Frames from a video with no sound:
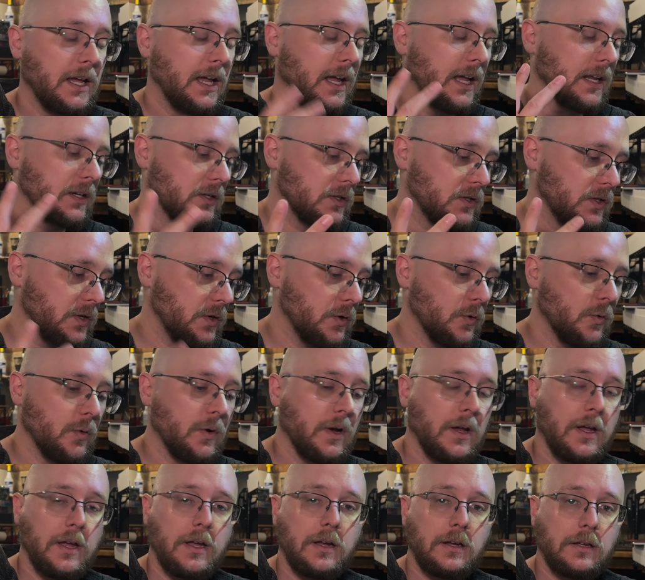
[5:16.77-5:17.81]
And two,
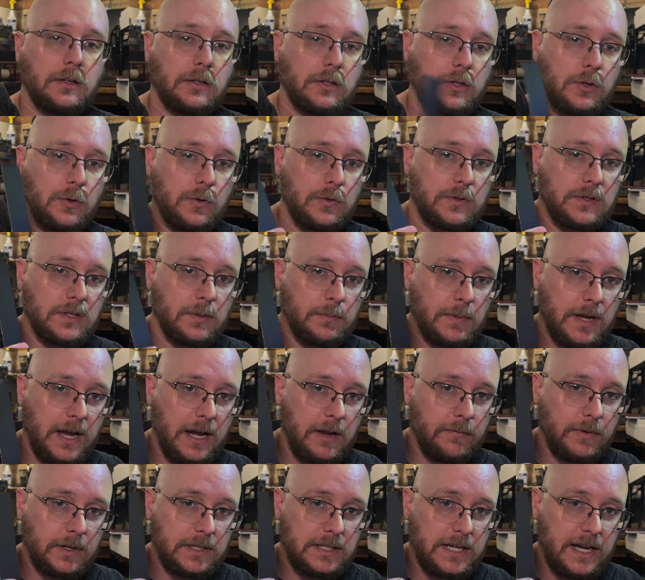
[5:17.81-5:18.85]
use some kind
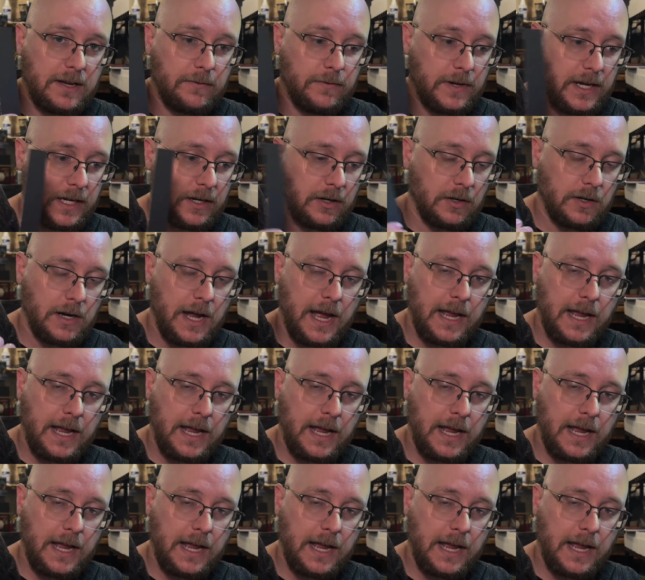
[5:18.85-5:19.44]
of a divider.